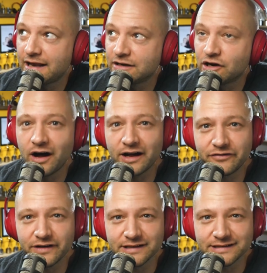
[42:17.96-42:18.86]
and
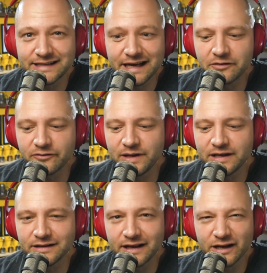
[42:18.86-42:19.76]
confidence out of
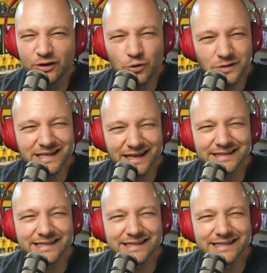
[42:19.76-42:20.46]
being like, who does